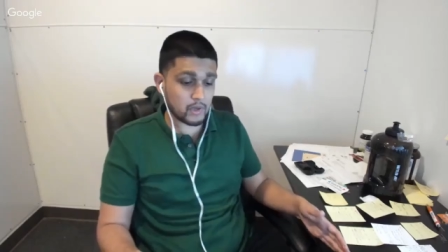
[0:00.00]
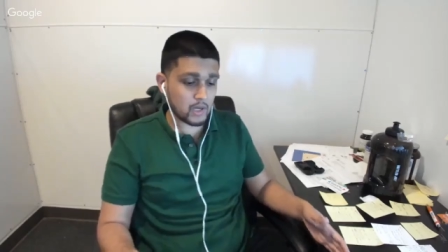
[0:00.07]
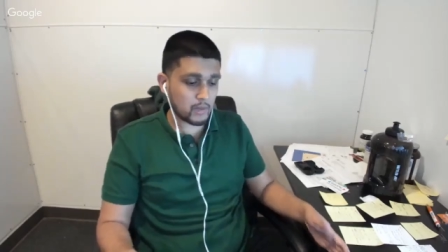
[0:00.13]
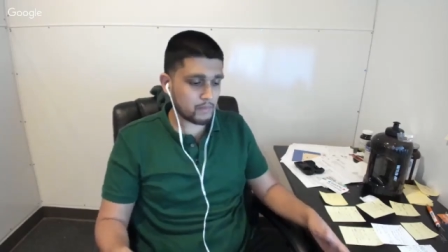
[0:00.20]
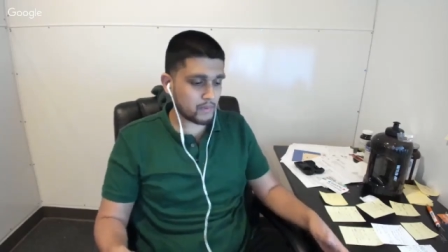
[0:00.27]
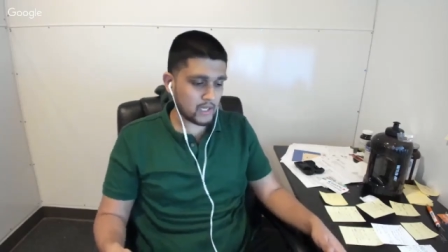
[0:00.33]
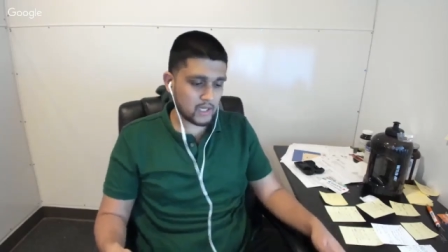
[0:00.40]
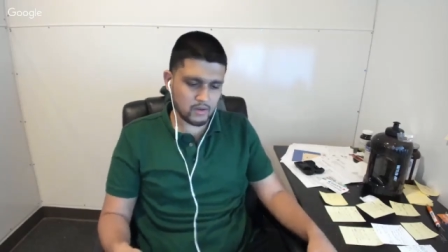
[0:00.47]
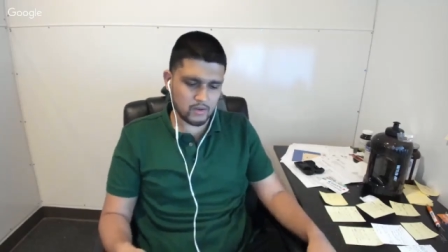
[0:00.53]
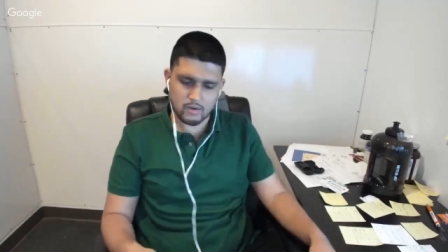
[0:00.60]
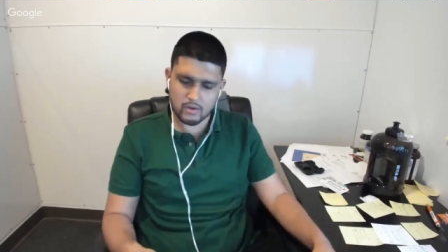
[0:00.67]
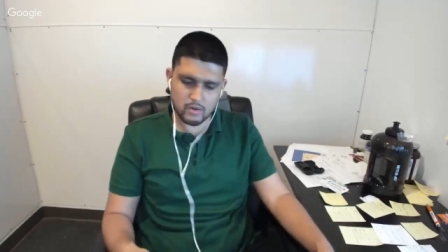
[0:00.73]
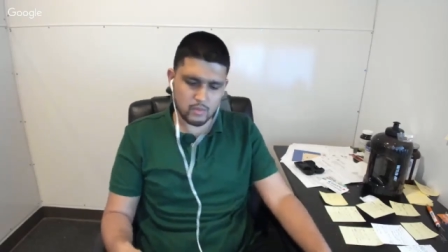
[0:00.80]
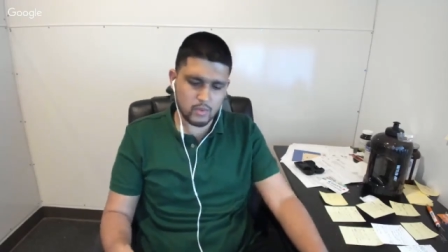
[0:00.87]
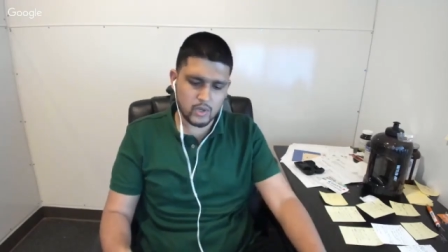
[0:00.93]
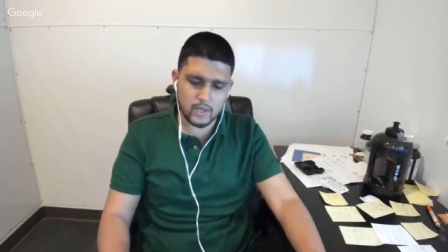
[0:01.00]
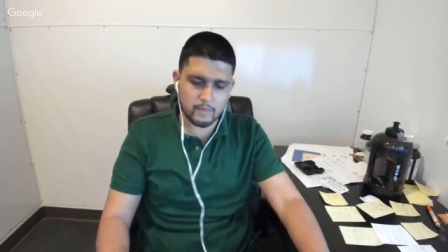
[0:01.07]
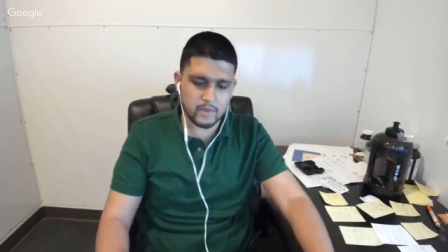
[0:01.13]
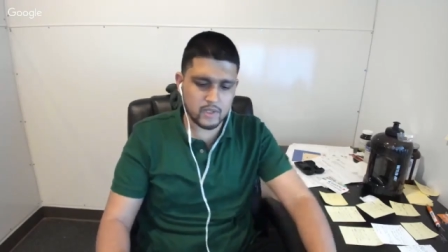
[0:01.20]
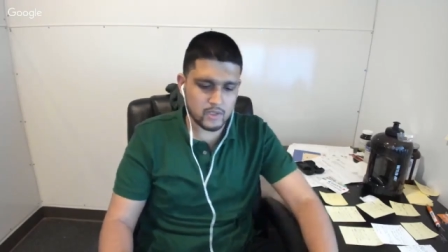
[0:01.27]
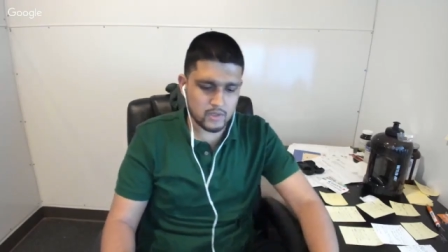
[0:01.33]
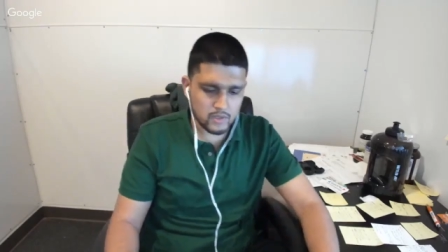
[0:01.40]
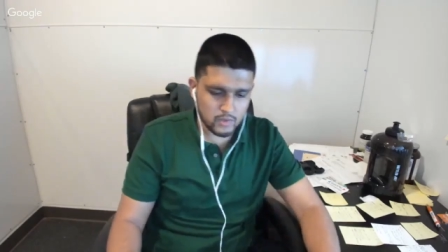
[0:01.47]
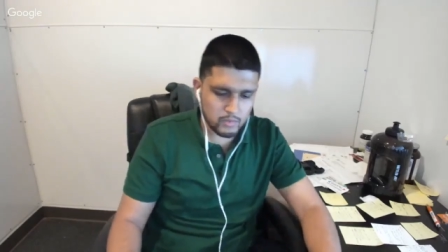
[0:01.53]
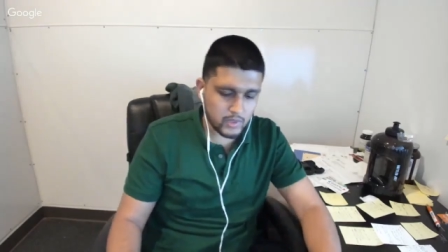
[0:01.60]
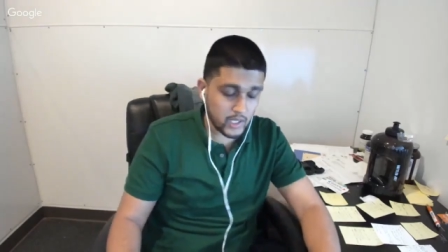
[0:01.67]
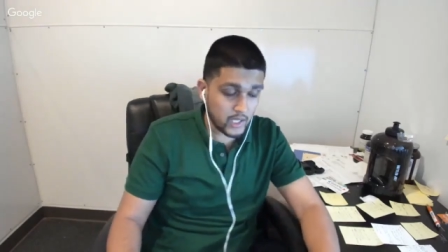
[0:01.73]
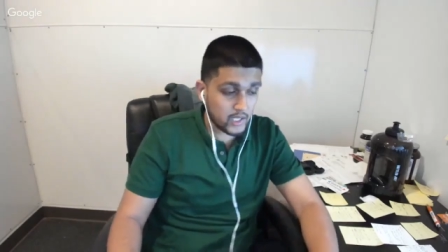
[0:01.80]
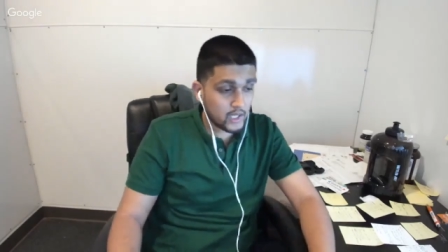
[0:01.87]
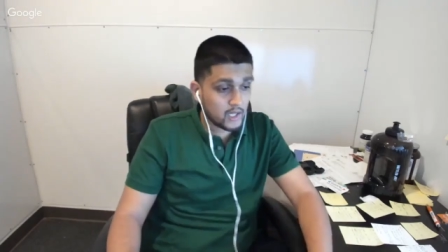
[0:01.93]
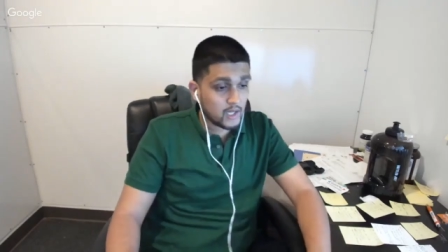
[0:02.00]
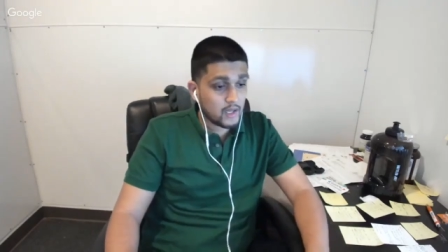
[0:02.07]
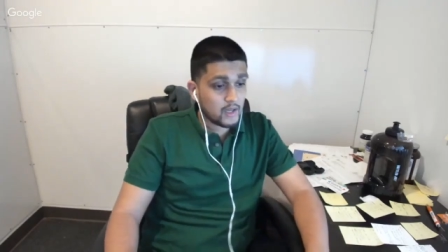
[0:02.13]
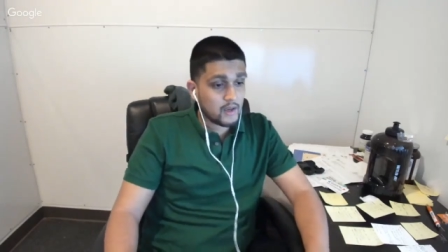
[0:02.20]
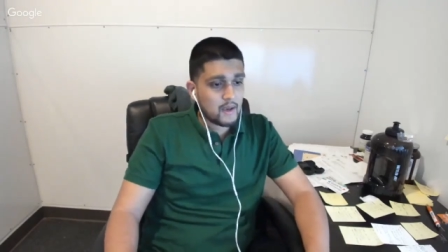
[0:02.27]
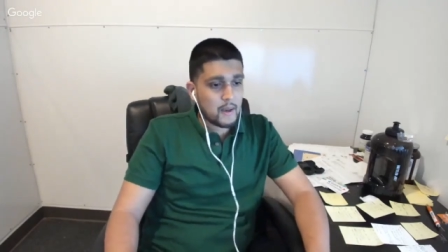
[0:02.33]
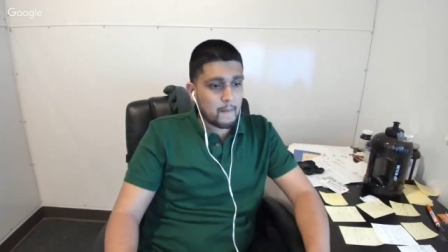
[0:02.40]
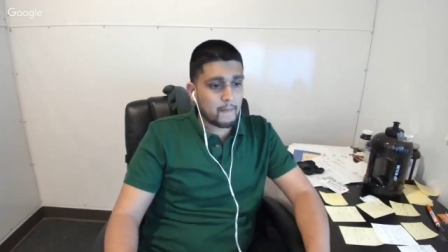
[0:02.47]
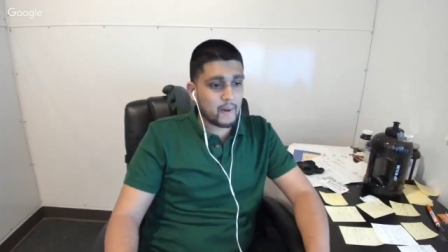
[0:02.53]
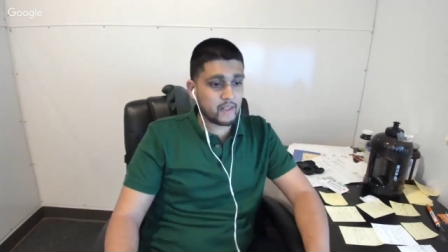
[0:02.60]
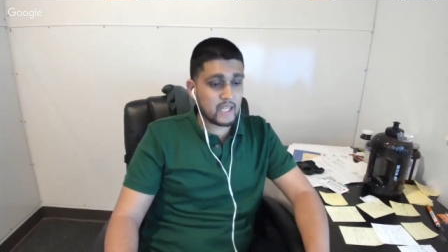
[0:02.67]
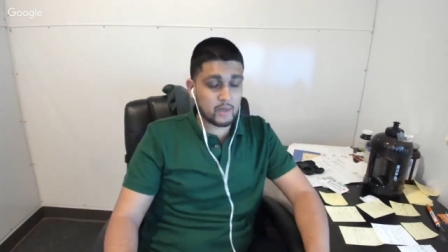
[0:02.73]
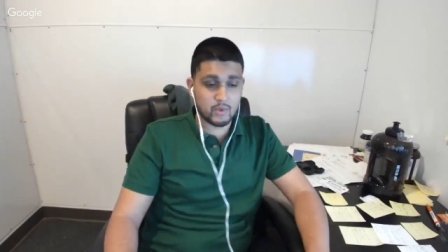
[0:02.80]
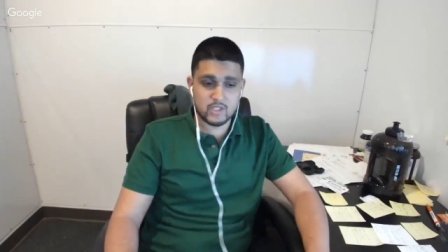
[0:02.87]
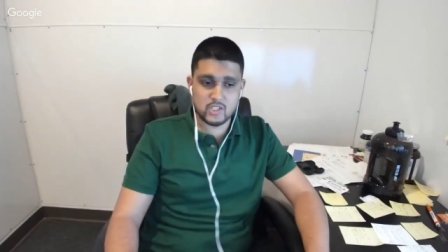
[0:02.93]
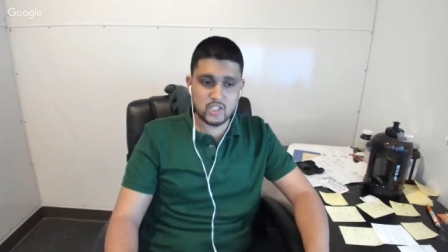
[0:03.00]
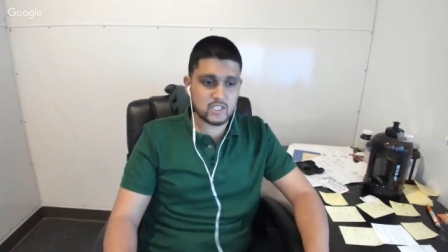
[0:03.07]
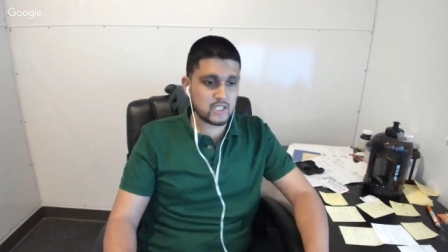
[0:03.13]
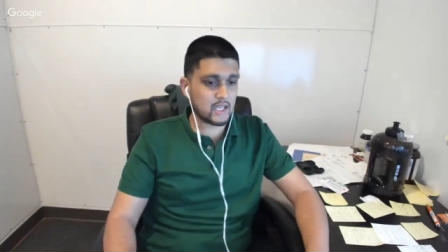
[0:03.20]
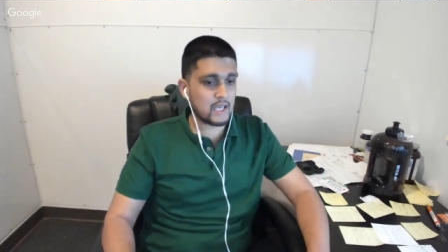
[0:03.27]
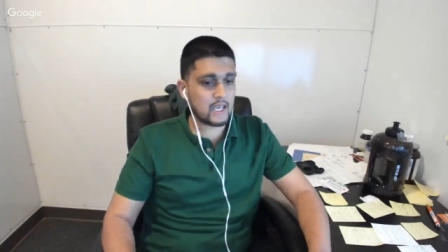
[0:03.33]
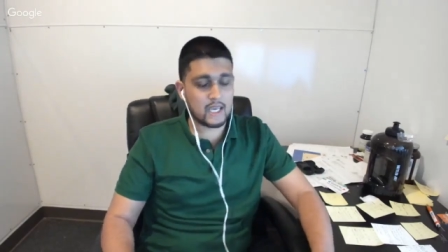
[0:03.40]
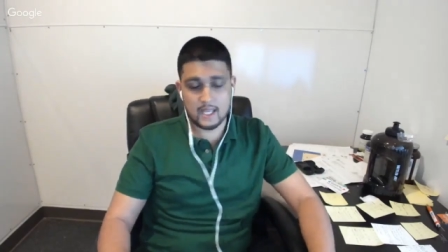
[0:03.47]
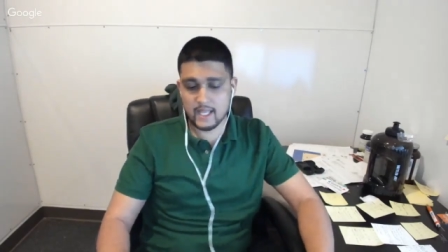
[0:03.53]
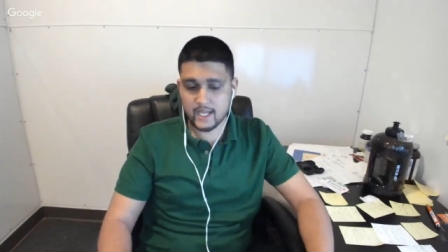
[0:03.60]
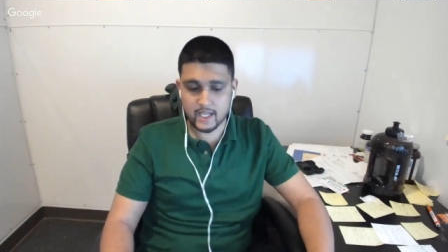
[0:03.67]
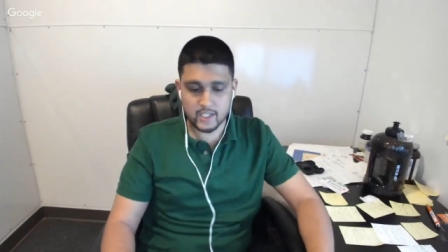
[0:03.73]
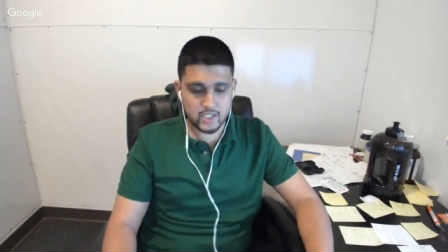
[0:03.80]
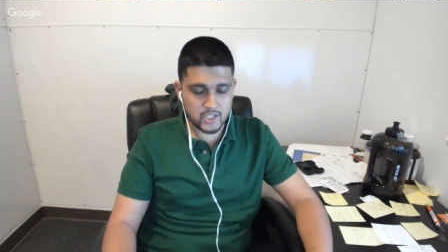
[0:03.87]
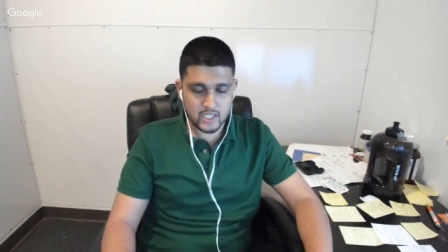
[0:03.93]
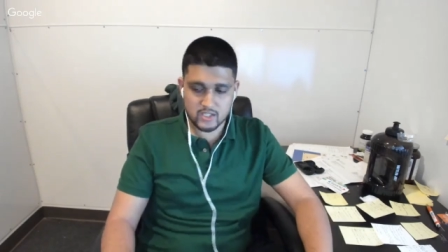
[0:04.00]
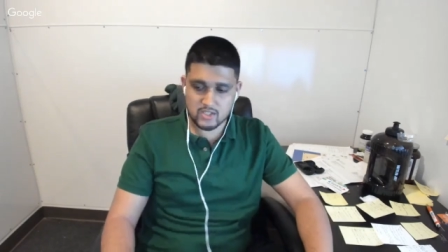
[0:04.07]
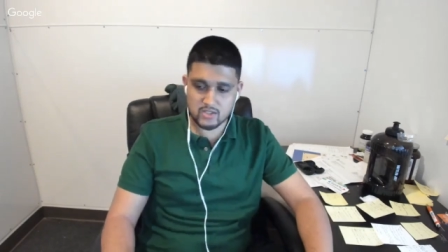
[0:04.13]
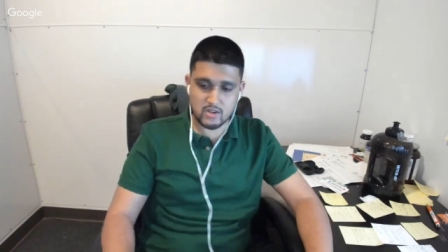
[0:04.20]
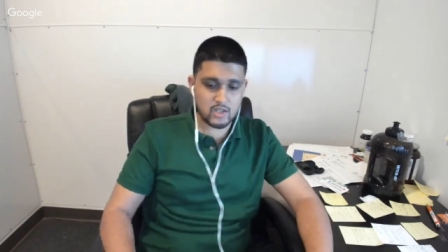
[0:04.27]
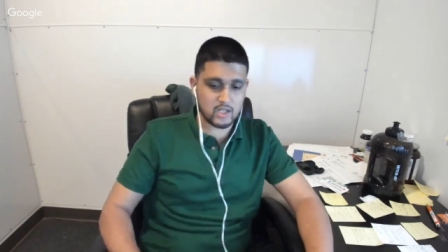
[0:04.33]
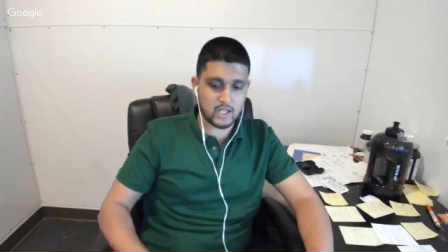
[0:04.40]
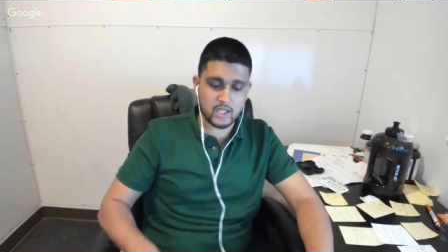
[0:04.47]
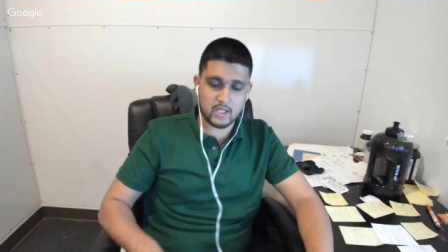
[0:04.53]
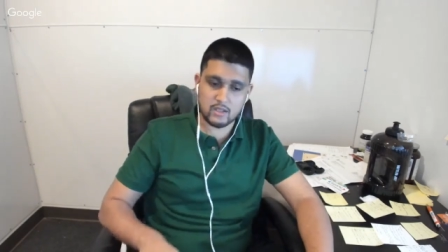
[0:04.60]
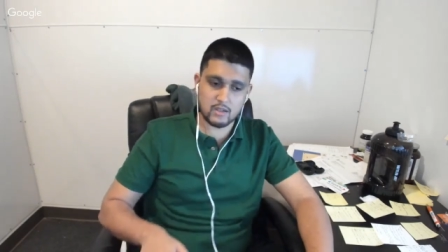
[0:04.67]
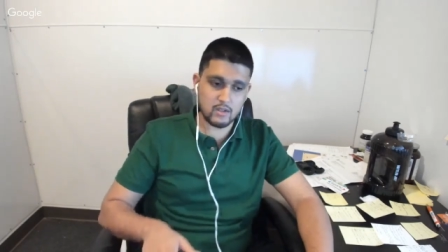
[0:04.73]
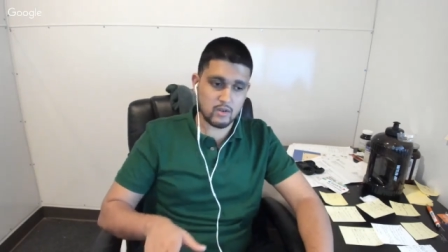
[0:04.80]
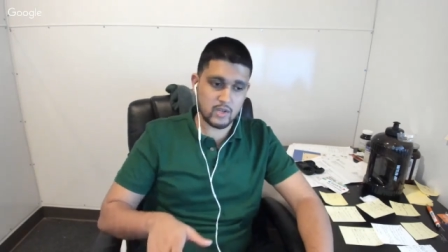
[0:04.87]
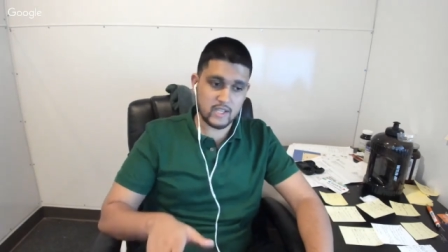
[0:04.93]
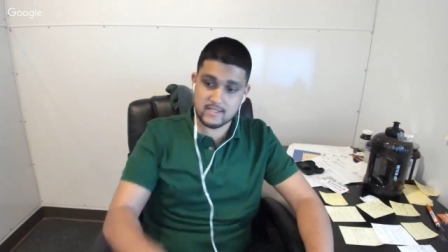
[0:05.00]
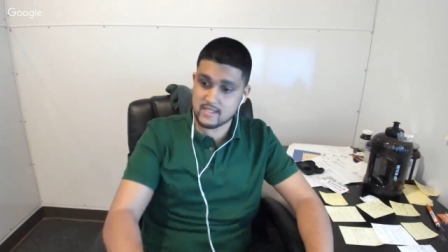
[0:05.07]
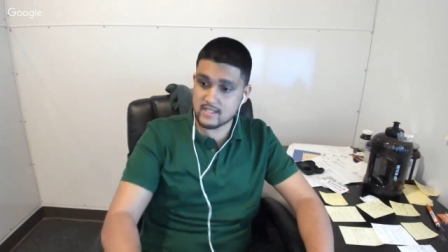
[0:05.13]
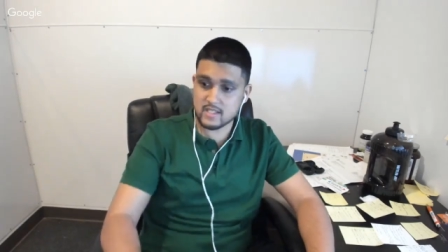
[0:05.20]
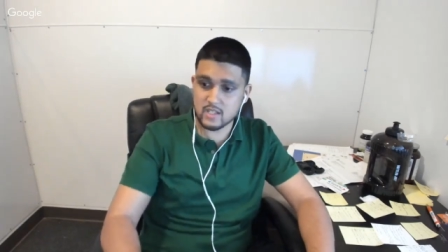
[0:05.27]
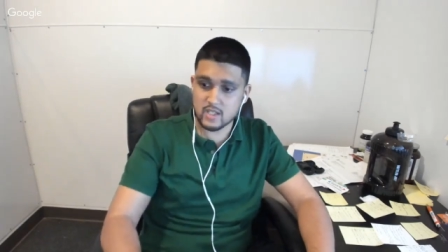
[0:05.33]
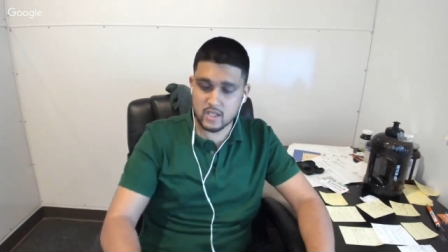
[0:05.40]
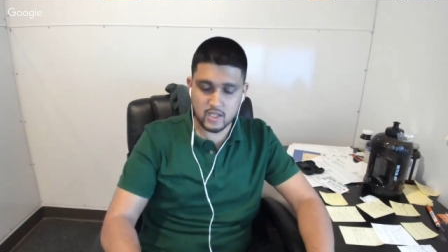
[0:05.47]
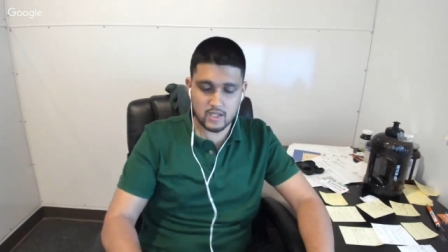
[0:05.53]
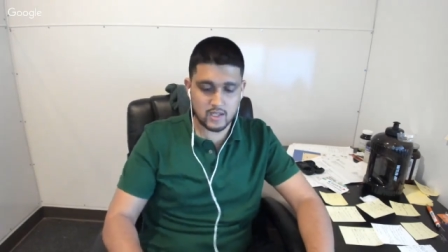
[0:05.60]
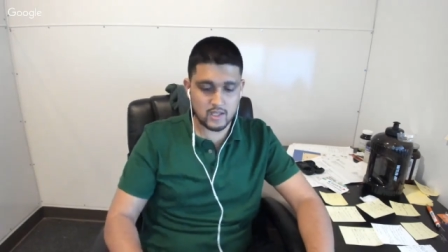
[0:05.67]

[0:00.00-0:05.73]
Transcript: it up again or, or what I'm going to do, but but they would just say, hey, like I just got started. Like, you know, is this good?